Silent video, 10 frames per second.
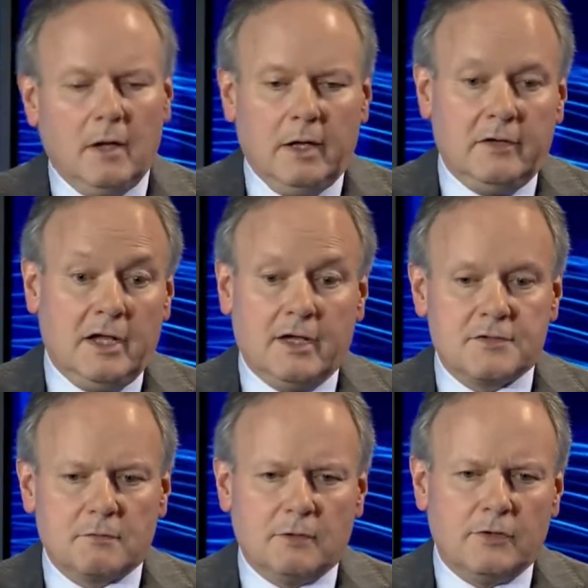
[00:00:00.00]
And the
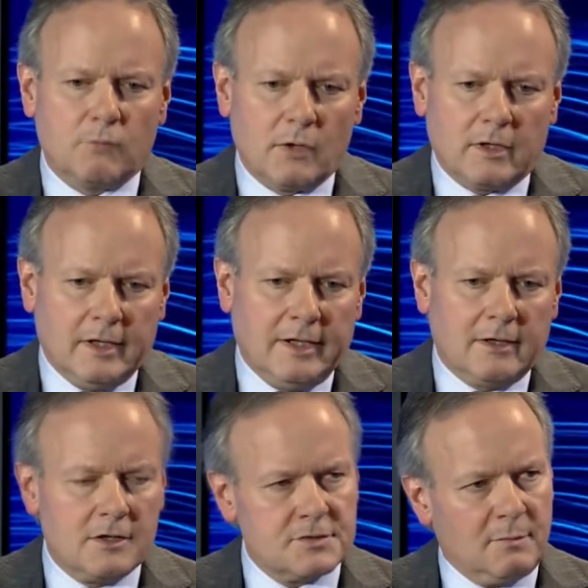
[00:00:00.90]
answer was, we're
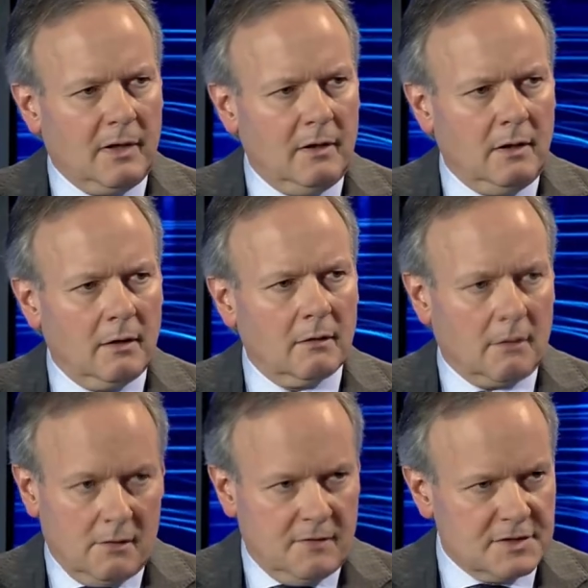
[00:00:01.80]
cutting our
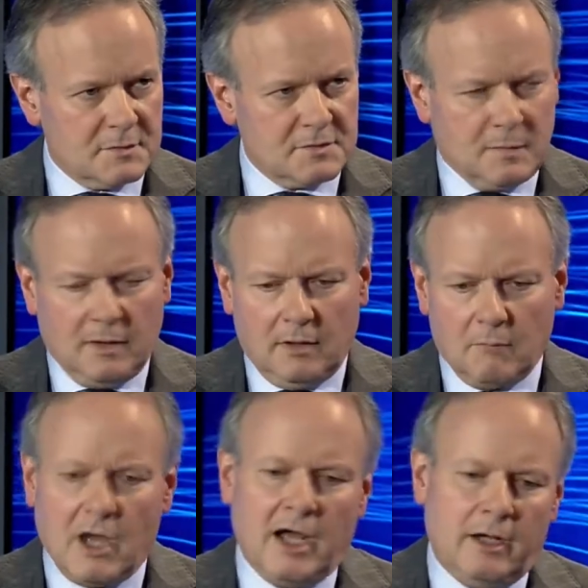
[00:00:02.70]
spending, our investment spending,
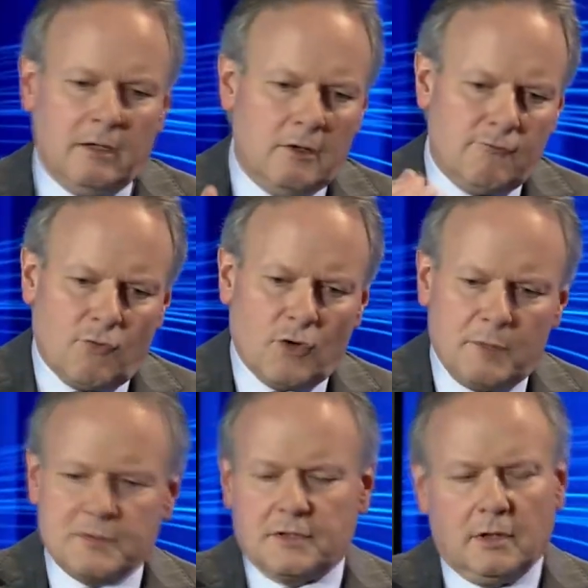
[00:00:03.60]
by
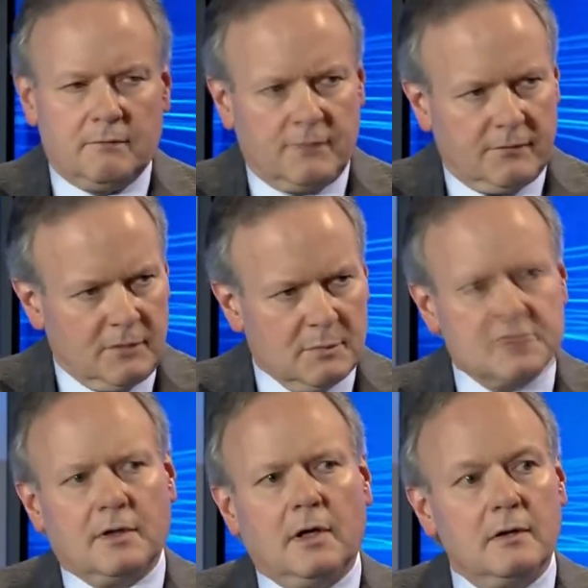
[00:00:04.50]
40%,
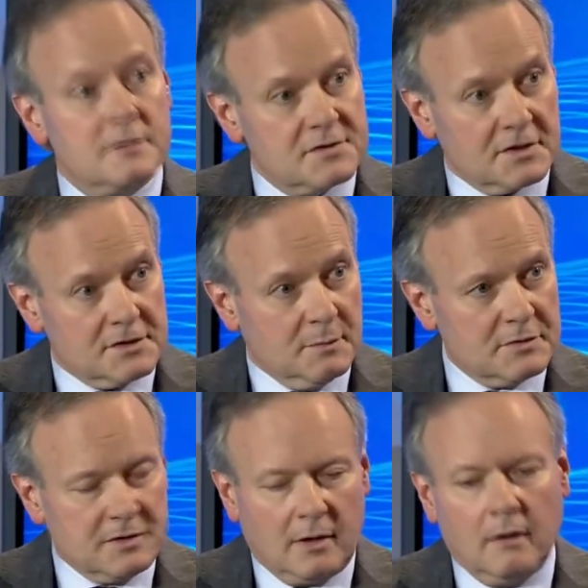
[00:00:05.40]
50%,
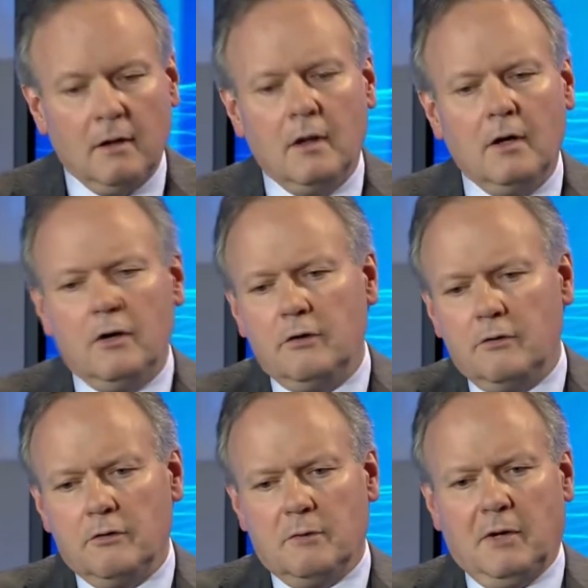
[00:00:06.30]
60%.
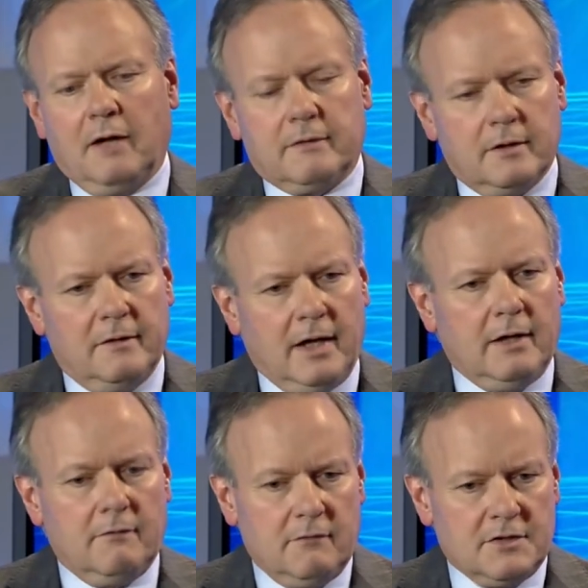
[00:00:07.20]
Do the math on
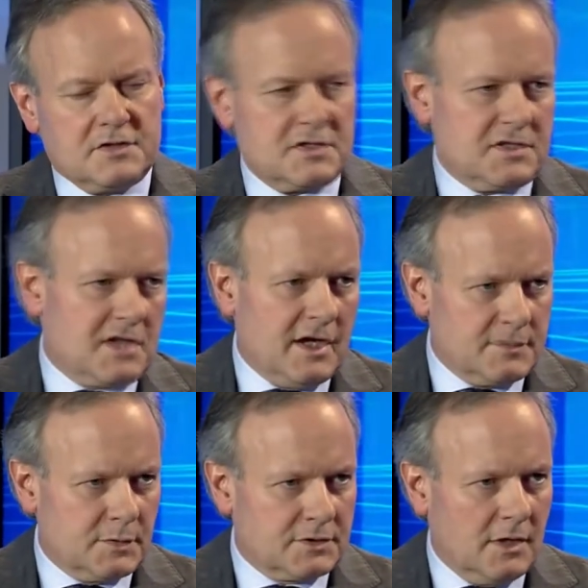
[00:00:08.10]
that. This is a
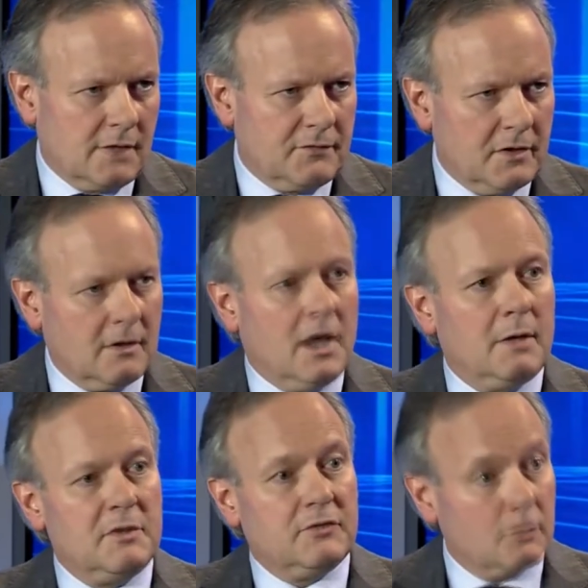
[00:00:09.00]
sizable shock for the
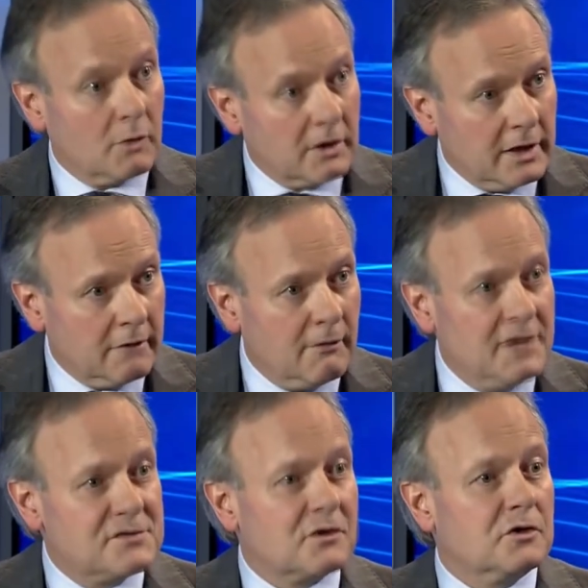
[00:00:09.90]
economy, so we're cutting
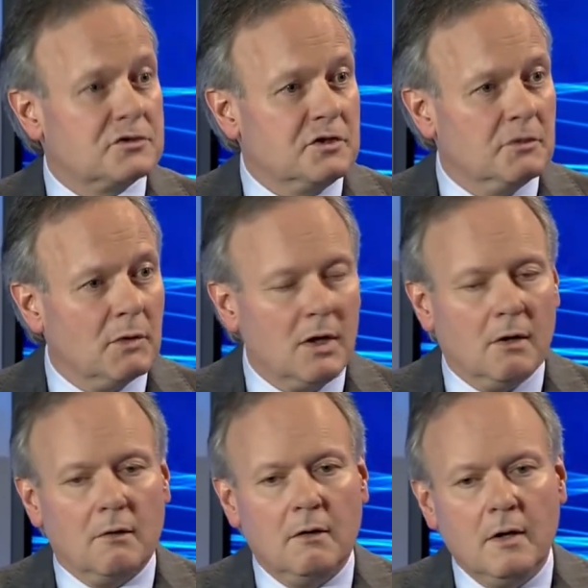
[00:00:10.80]
rates to cushion the
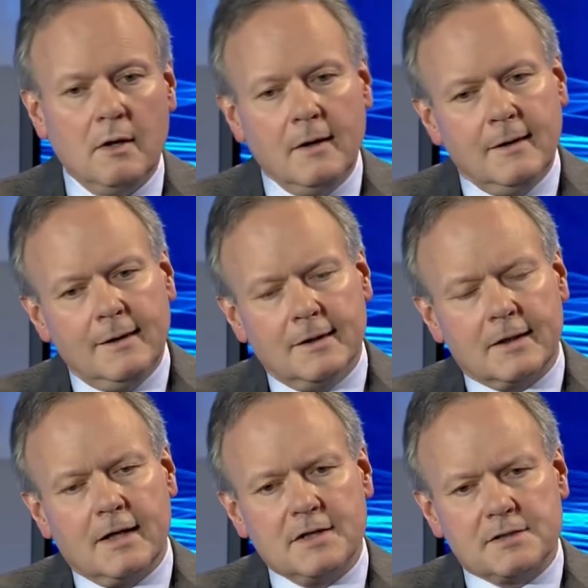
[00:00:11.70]
blow. In
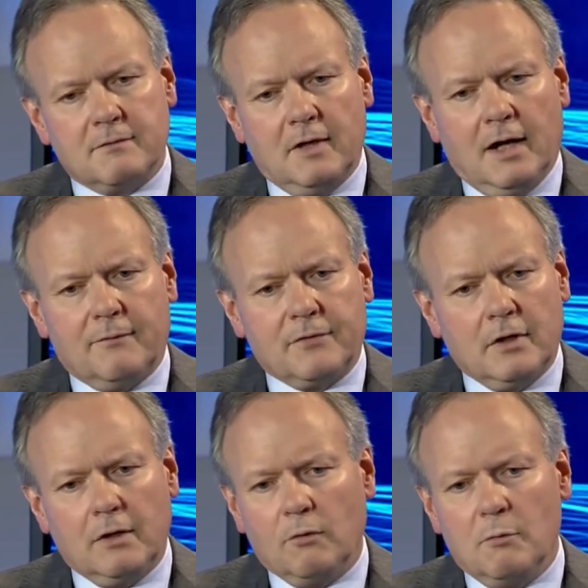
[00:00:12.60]
the case of
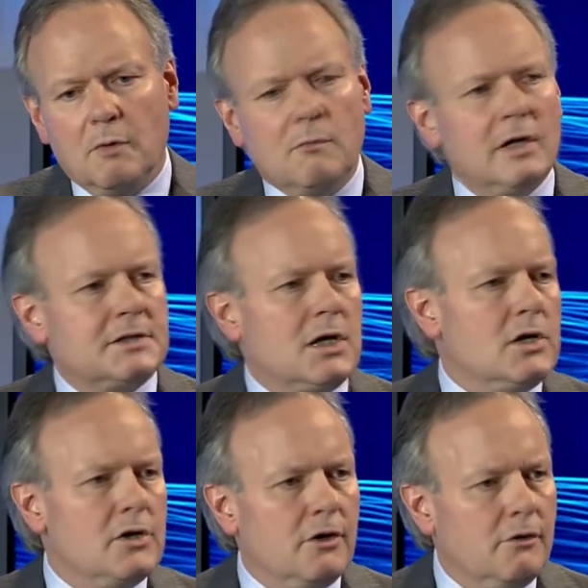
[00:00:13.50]
NAFTA, it would be much
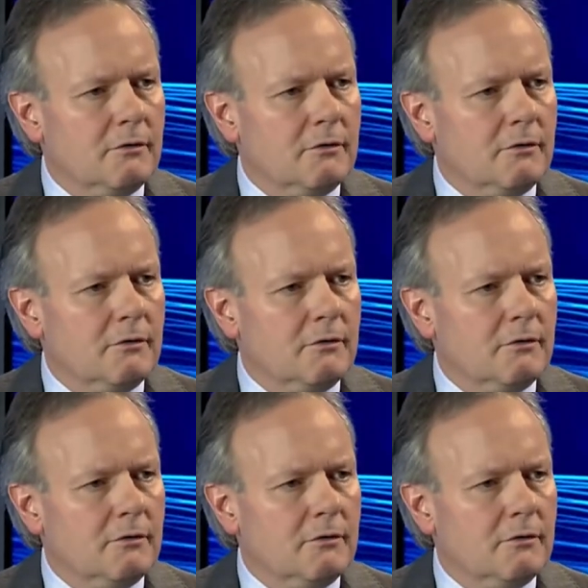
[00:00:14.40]
harder to